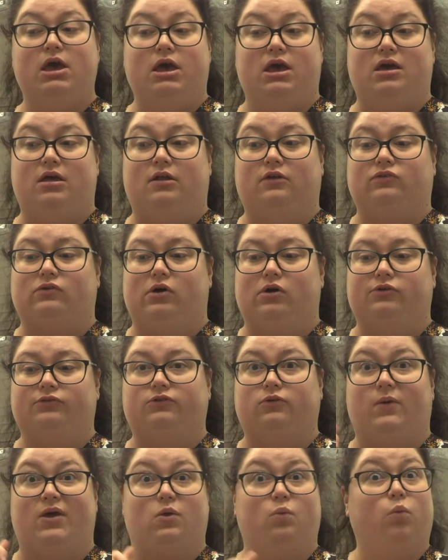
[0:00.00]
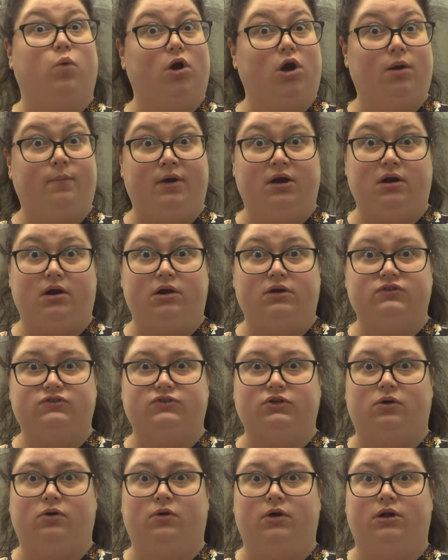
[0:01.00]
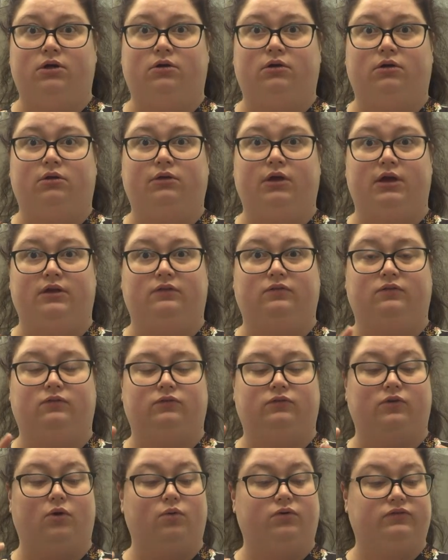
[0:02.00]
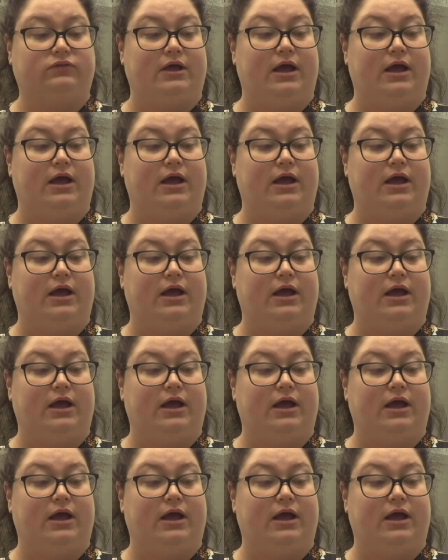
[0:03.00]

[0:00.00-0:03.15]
It is also a wormer, so it'll it soaks